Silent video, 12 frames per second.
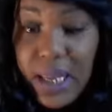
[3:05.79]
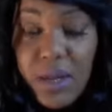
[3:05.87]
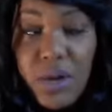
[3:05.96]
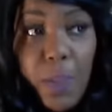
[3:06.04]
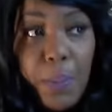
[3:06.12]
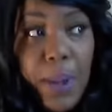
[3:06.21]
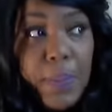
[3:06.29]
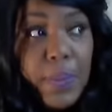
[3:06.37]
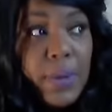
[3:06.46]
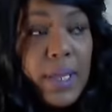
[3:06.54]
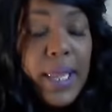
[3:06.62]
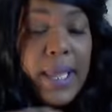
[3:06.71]
You know,
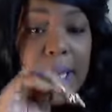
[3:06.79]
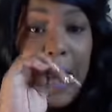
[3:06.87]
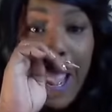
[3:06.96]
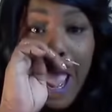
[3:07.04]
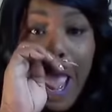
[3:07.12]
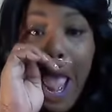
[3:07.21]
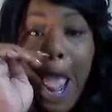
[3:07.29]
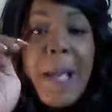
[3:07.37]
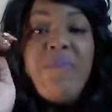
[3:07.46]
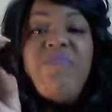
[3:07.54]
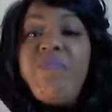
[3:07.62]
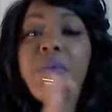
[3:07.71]
people get,
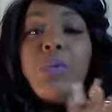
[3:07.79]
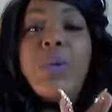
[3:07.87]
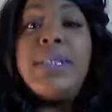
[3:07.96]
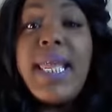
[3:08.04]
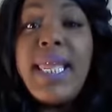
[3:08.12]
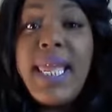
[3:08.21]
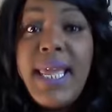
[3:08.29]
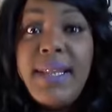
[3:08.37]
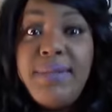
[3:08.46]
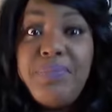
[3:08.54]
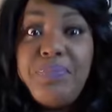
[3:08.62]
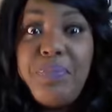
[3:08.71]
once they get